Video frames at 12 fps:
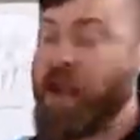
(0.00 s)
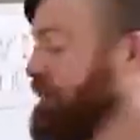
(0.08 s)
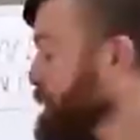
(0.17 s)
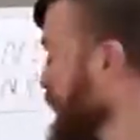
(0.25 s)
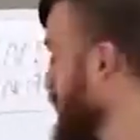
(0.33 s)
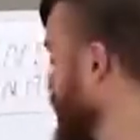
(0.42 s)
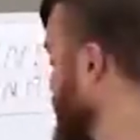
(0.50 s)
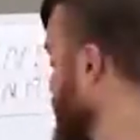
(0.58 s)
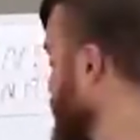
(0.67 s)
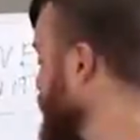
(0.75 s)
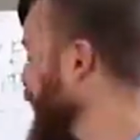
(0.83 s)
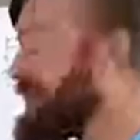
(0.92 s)
FBA.
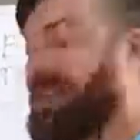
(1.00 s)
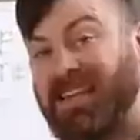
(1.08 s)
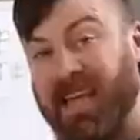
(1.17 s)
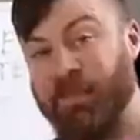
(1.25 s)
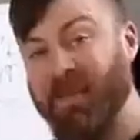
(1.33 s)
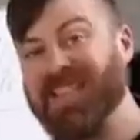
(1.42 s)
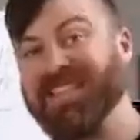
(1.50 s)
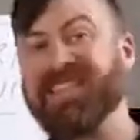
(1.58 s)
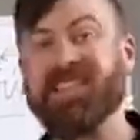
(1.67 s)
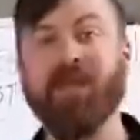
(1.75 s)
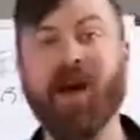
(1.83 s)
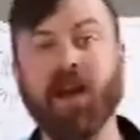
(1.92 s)
Now that is a
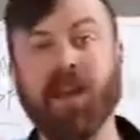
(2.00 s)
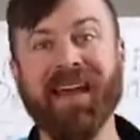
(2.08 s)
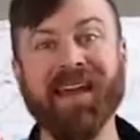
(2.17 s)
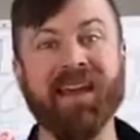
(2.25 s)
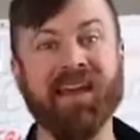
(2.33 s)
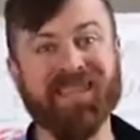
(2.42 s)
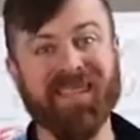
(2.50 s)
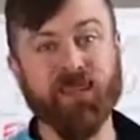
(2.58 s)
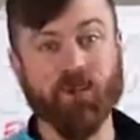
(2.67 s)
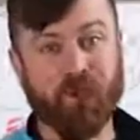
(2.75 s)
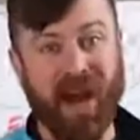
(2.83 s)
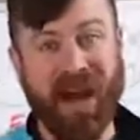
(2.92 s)
business model and it is a
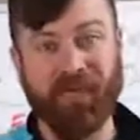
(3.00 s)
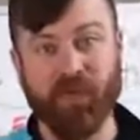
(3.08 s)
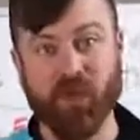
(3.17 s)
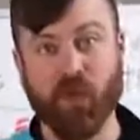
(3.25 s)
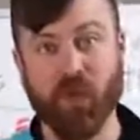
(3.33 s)
traffic